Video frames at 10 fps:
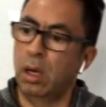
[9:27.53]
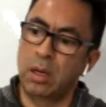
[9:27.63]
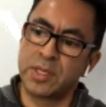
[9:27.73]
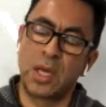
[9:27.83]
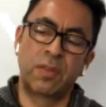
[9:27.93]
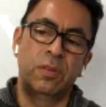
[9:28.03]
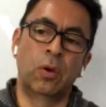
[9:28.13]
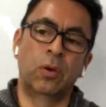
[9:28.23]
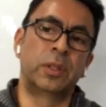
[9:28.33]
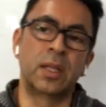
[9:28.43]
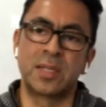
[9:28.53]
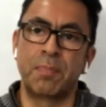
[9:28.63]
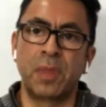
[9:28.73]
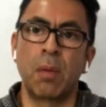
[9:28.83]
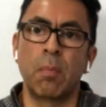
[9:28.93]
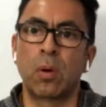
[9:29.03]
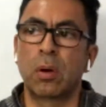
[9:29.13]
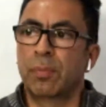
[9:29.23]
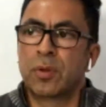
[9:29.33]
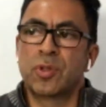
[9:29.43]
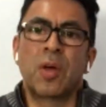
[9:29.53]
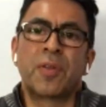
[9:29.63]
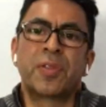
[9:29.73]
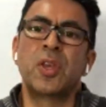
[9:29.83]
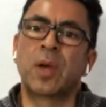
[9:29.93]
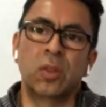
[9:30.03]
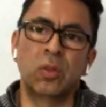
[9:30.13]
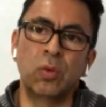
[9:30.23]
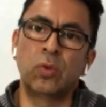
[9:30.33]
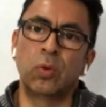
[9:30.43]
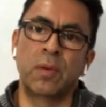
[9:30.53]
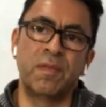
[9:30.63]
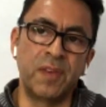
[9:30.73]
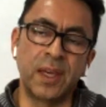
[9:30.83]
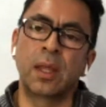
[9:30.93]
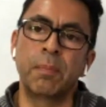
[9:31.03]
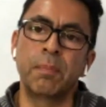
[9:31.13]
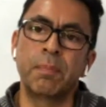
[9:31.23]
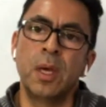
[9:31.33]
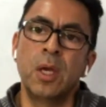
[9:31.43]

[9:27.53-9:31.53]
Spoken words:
set until September, there's nothing you can do to evict them.